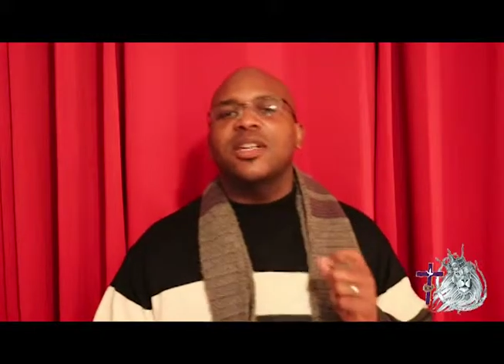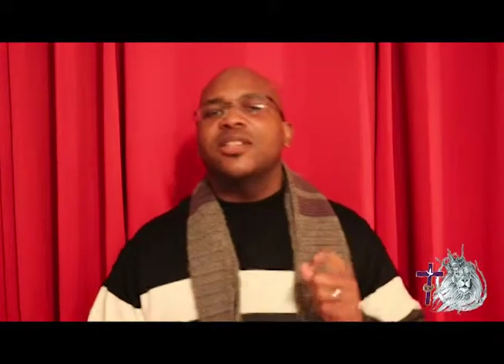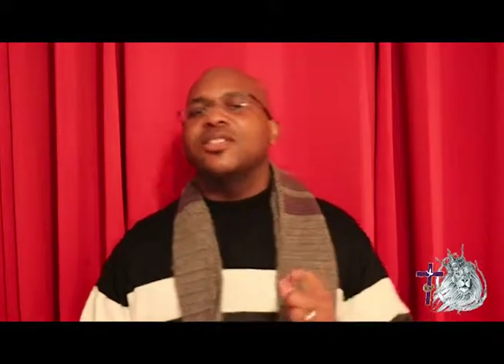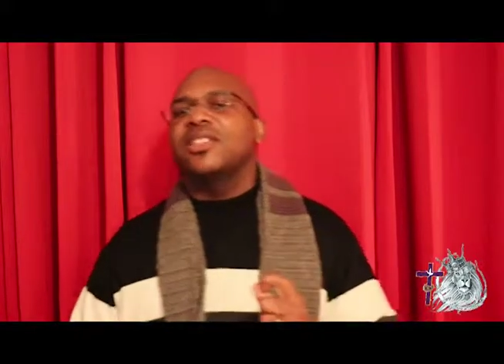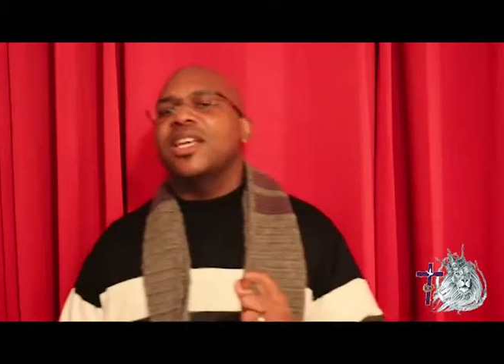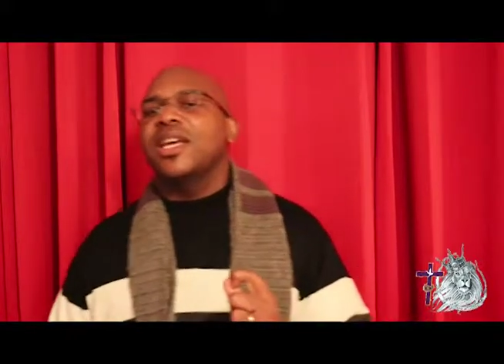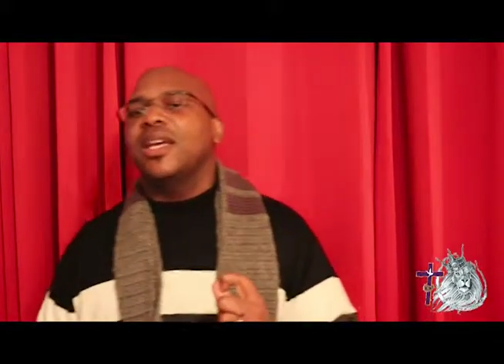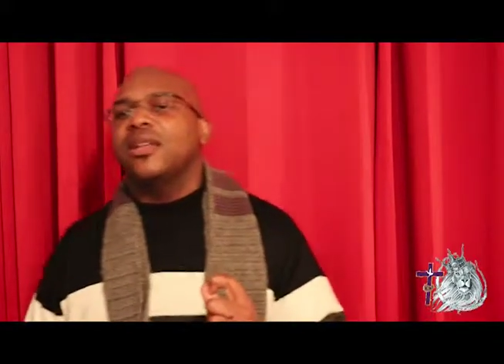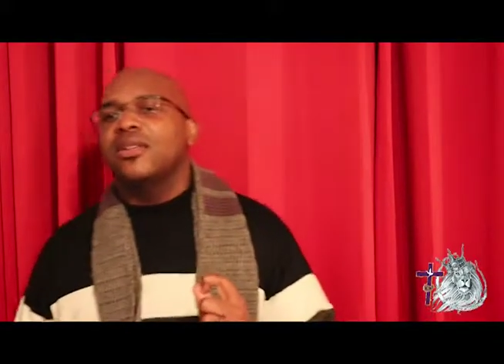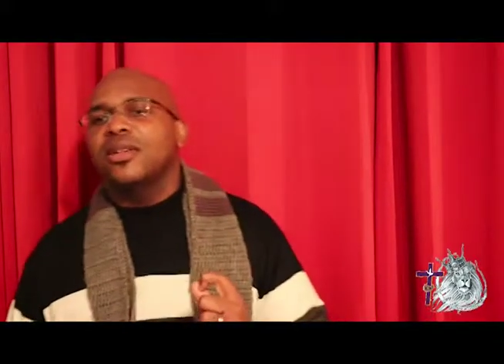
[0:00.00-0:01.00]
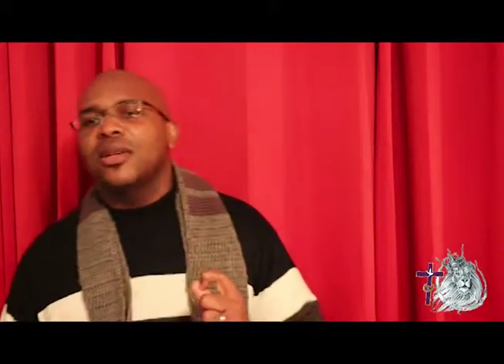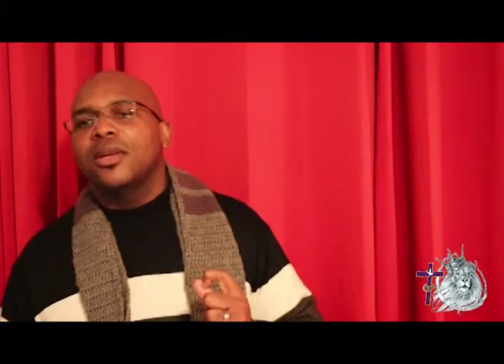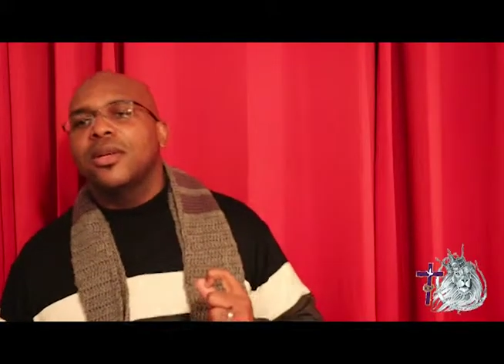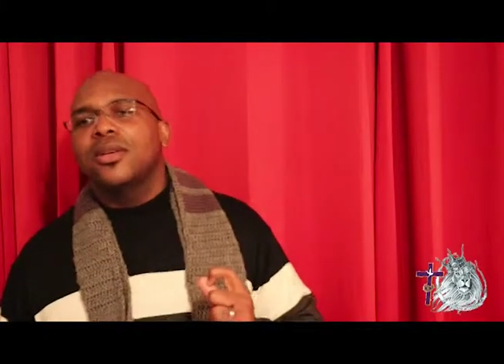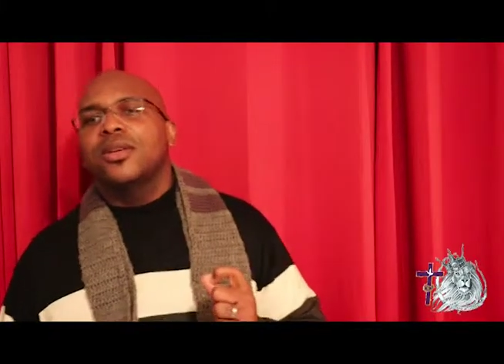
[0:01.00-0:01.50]
Understand,
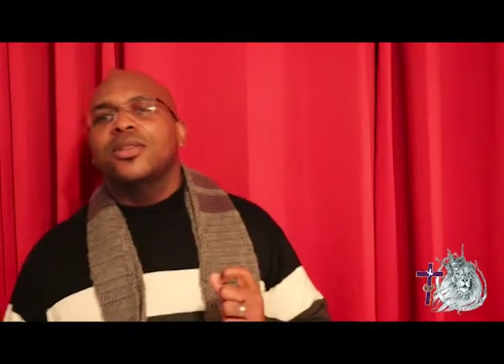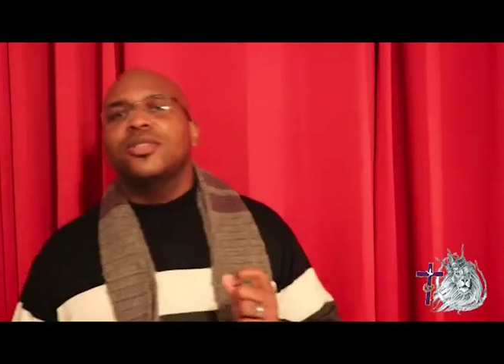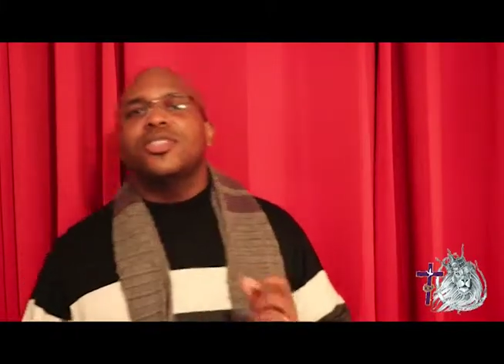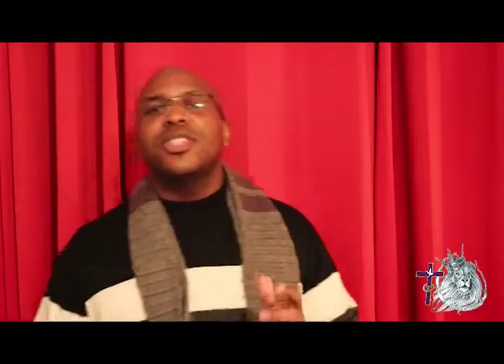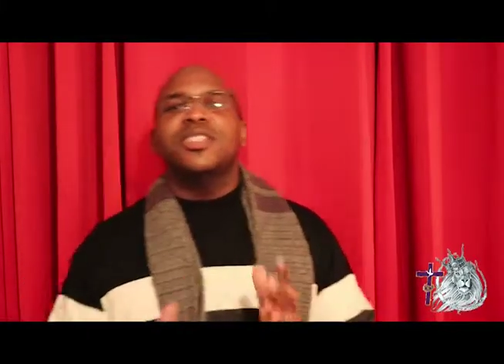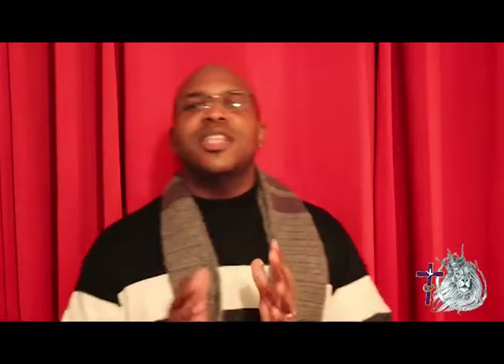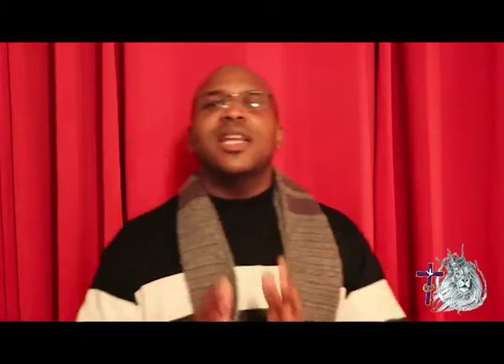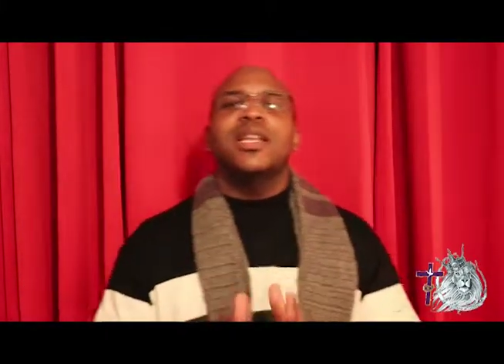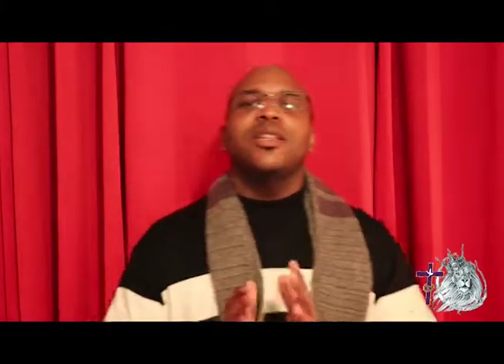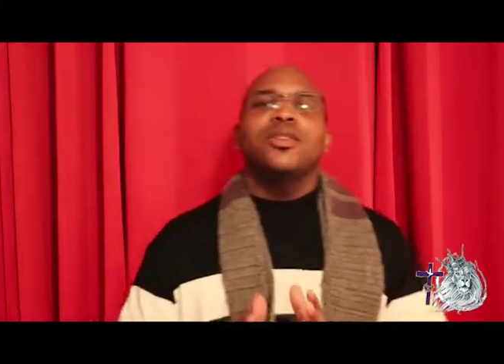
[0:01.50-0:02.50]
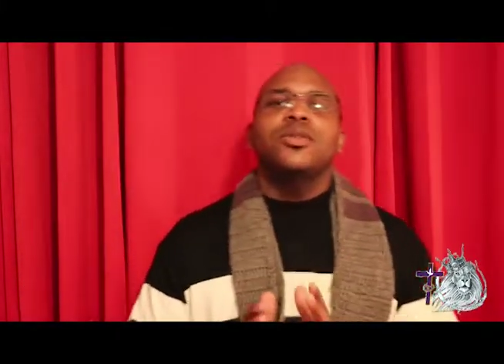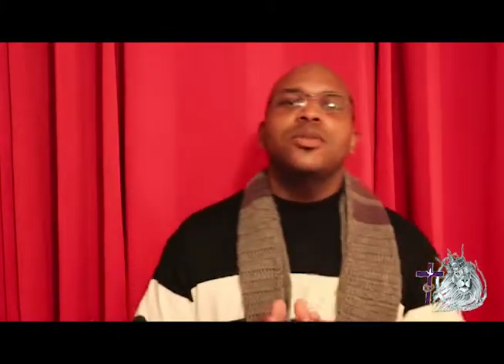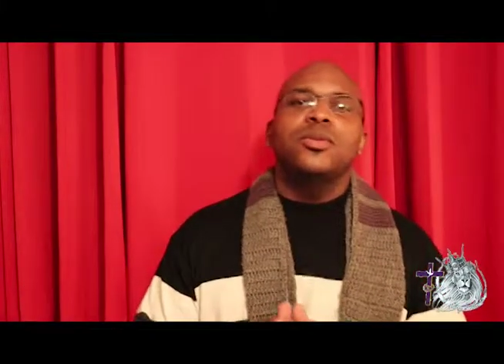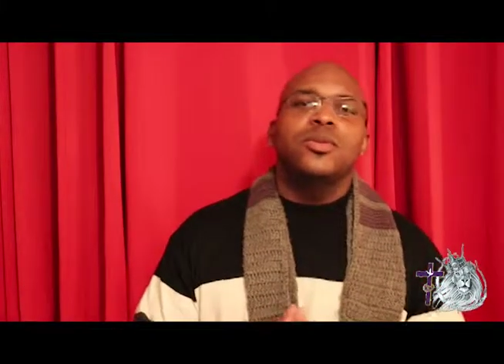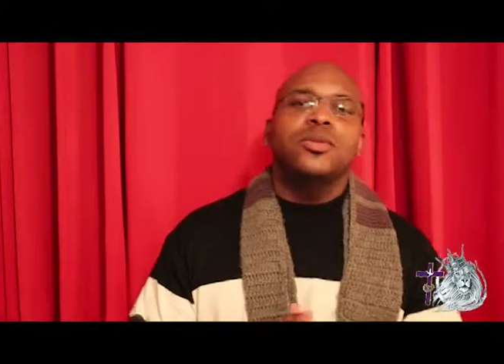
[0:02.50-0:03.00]
she's telling
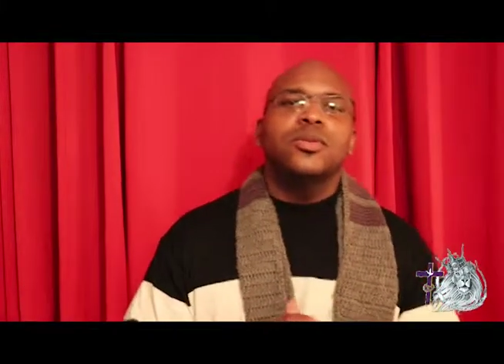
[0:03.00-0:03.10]
you,